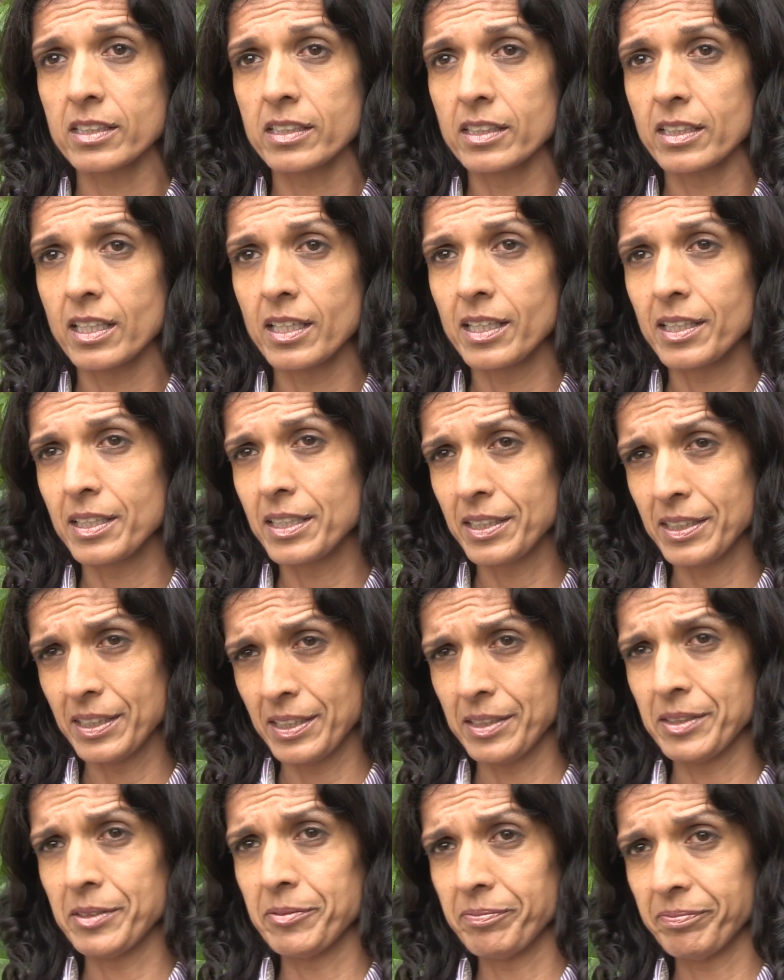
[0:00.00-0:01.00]
And that's
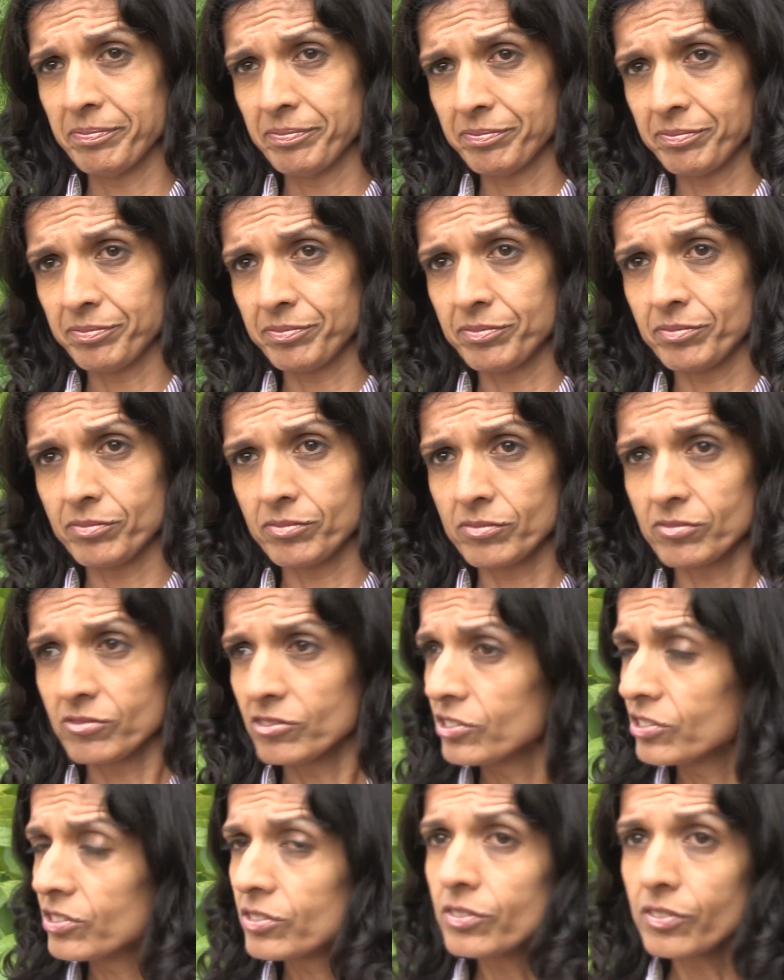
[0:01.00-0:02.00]
without reference to
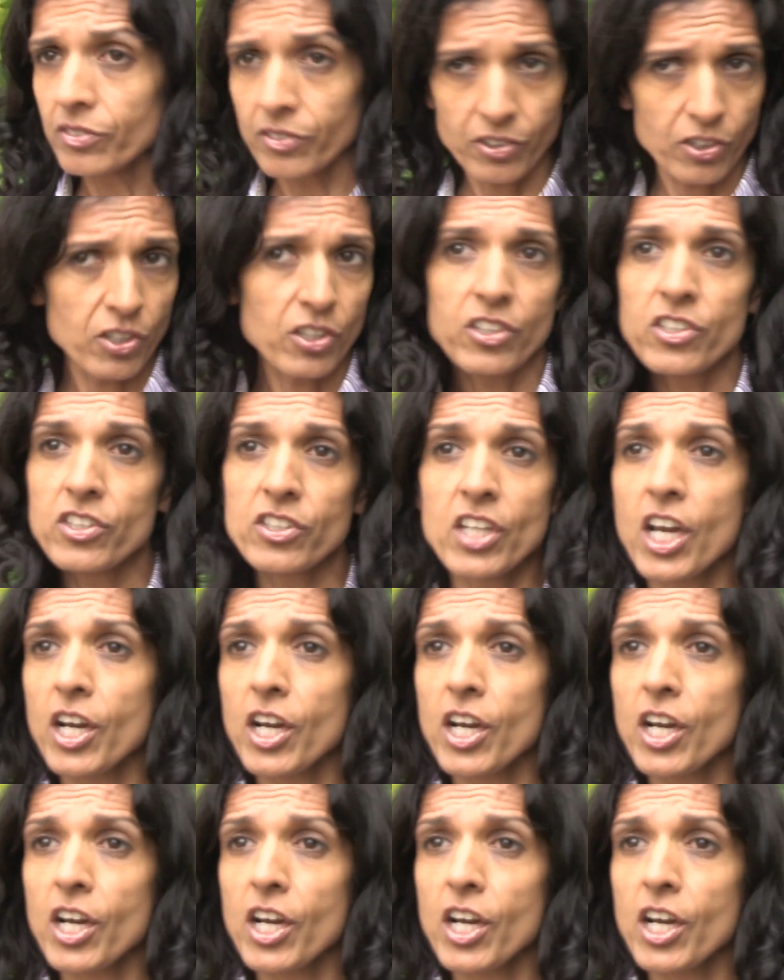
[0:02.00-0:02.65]
God or gods?